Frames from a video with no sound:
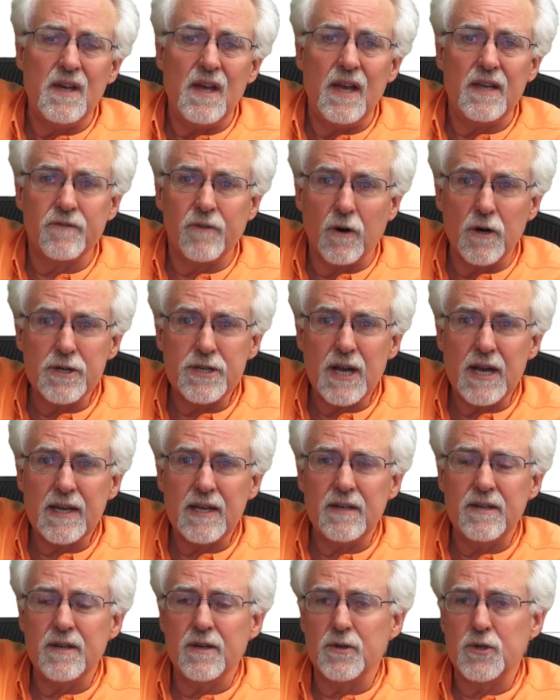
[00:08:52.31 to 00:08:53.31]
as far as I
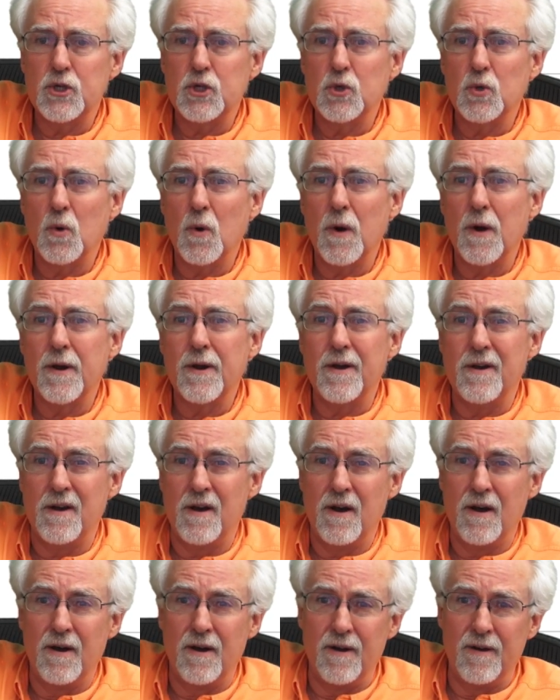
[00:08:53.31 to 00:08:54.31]
can tell, short
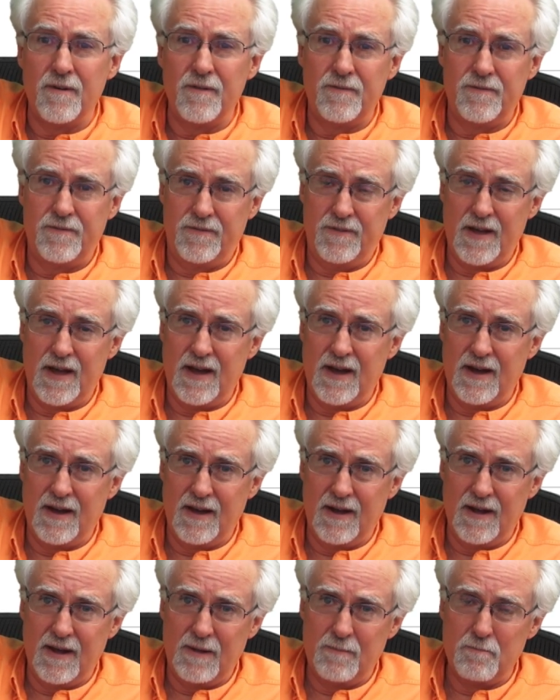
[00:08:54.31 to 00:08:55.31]
of
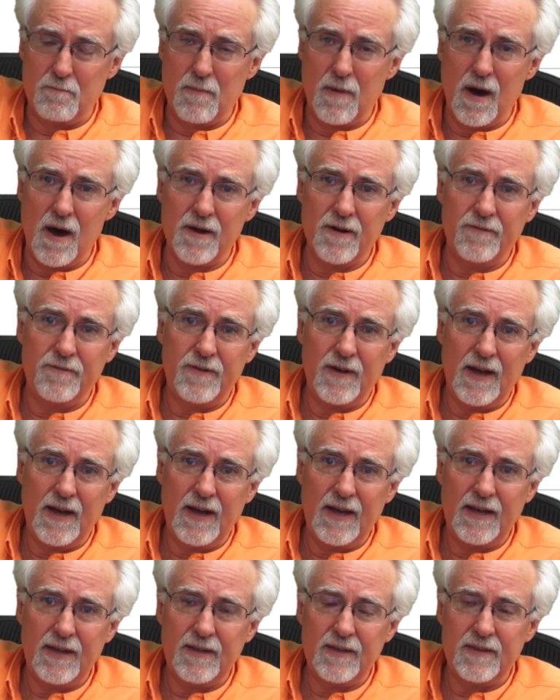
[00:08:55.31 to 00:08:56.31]
uh,
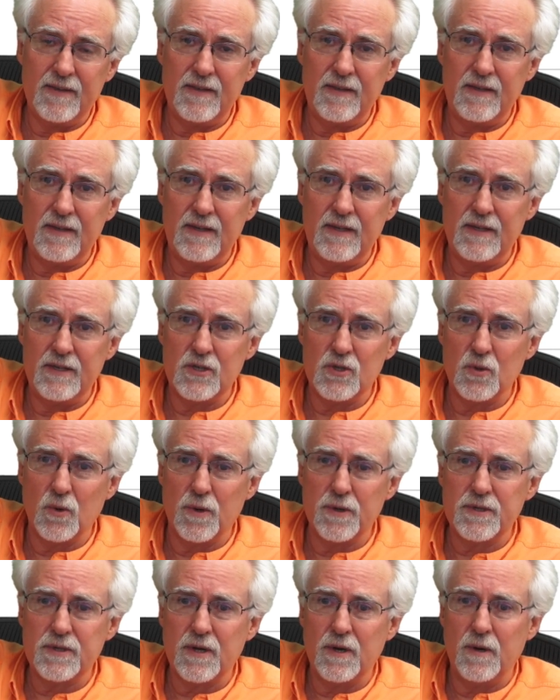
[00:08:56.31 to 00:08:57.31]
modifying the
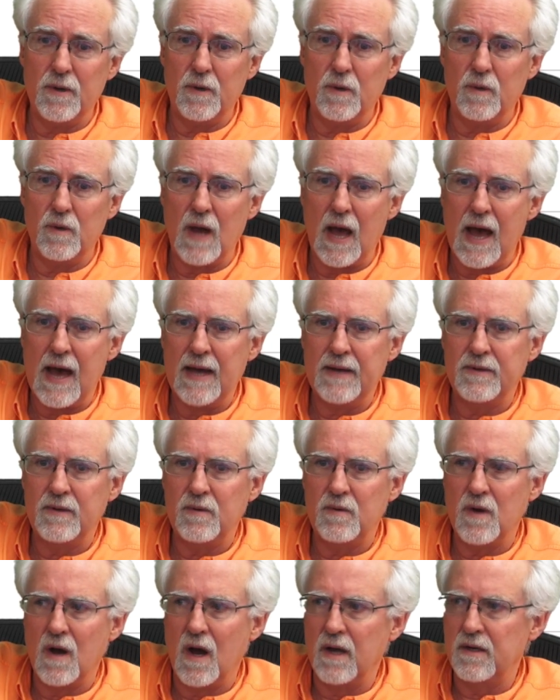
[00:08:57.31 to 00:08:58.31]
source code, I do
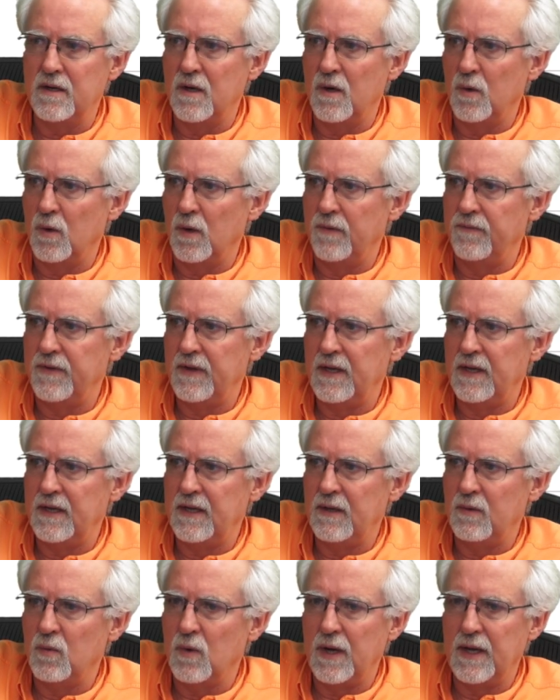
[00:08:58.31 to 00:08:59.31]
not know of
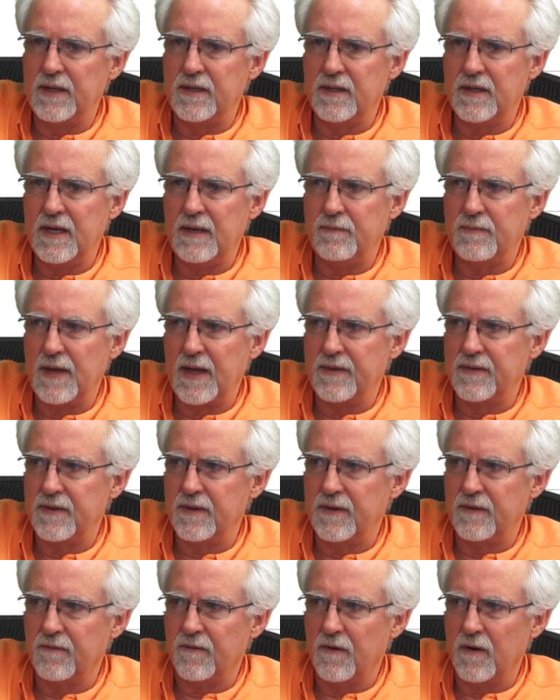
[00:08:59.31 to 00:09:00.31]
any way to keep that
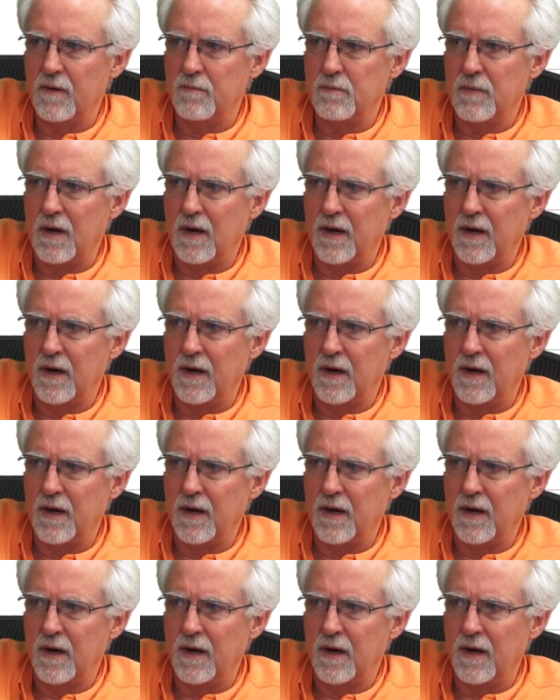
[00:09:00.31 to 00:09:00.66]
thing from